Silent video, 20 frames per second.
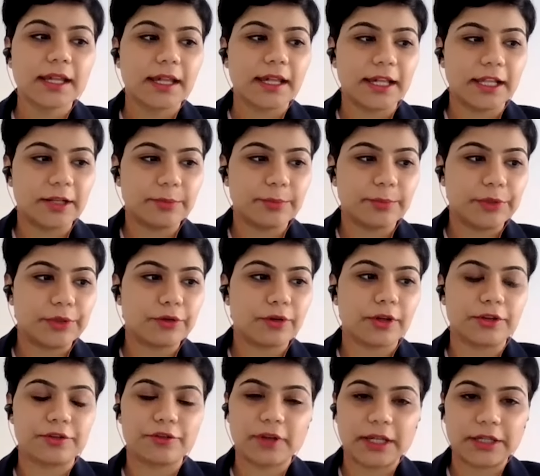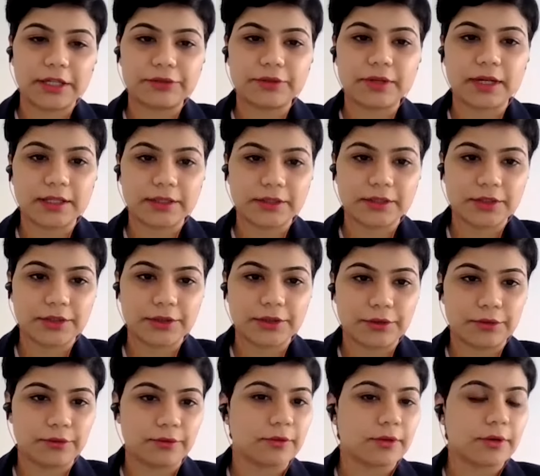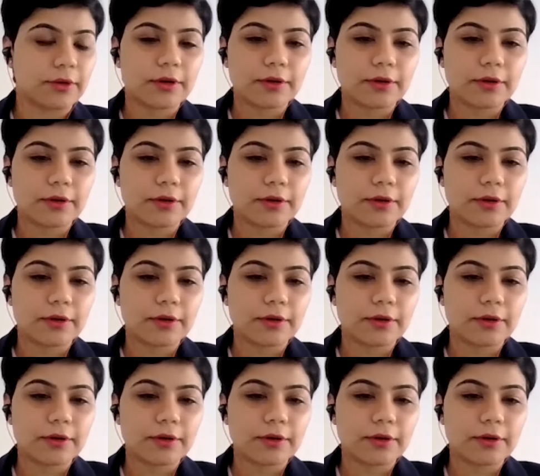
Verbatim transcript: help you or try to answer you